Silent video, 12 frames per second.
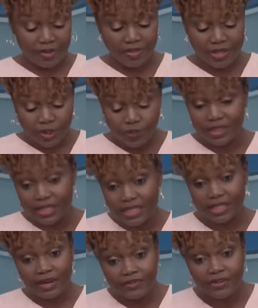this was
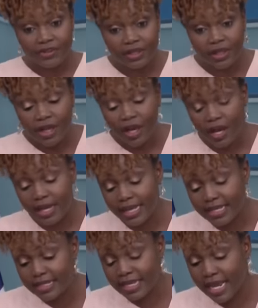discovered
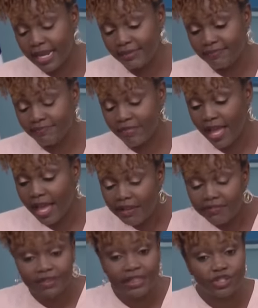is a
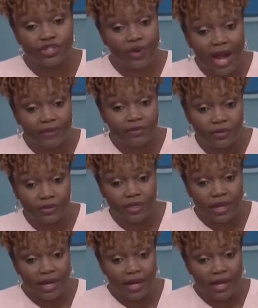heavily traveled